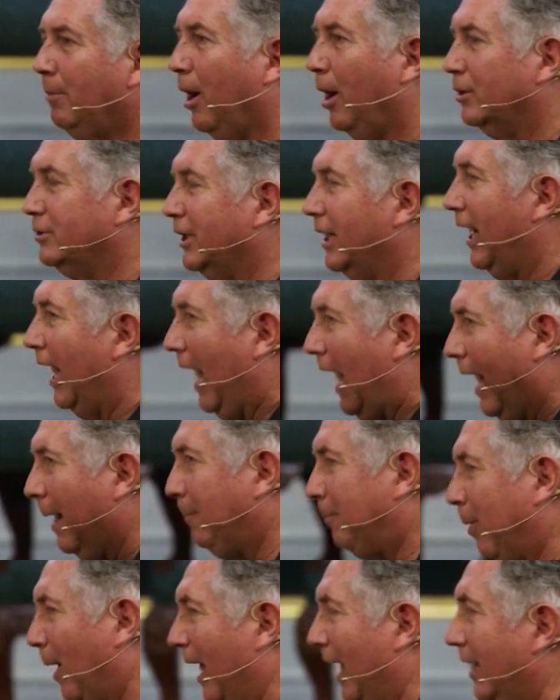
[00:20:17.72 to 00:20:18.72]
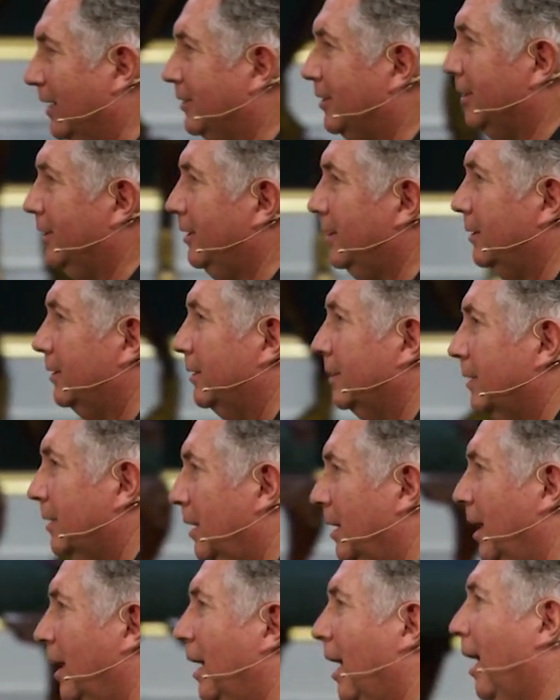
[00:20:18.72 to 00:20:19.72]
Paul said, I planted,
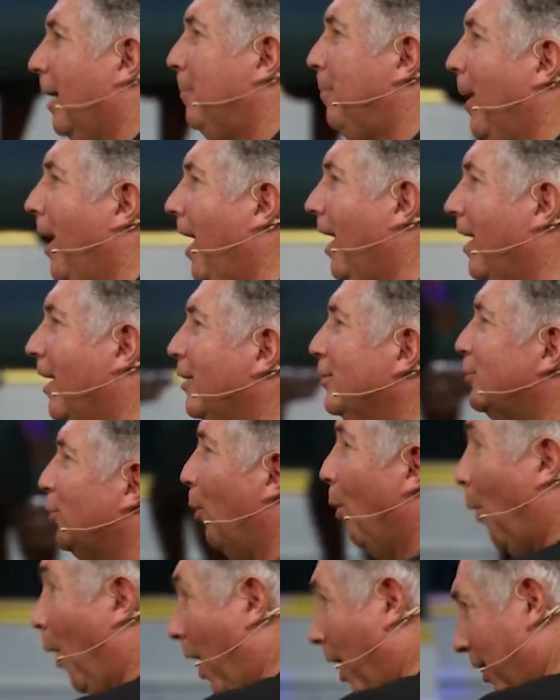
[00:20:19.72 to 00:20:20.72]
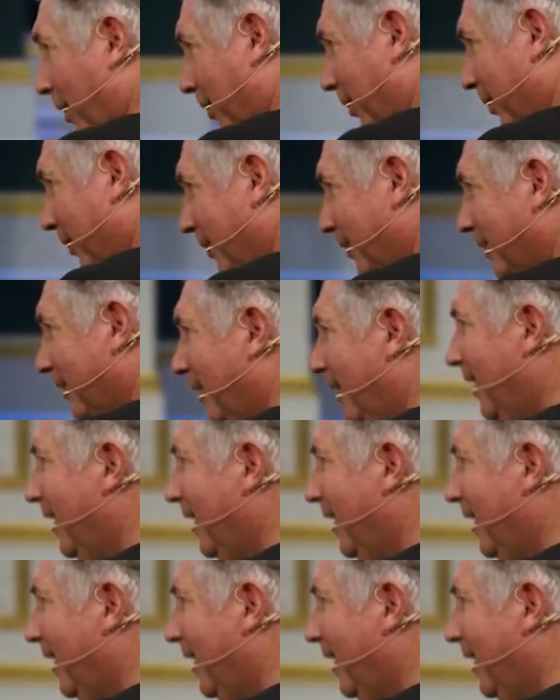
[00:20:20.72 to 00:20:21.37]
Apollos watered,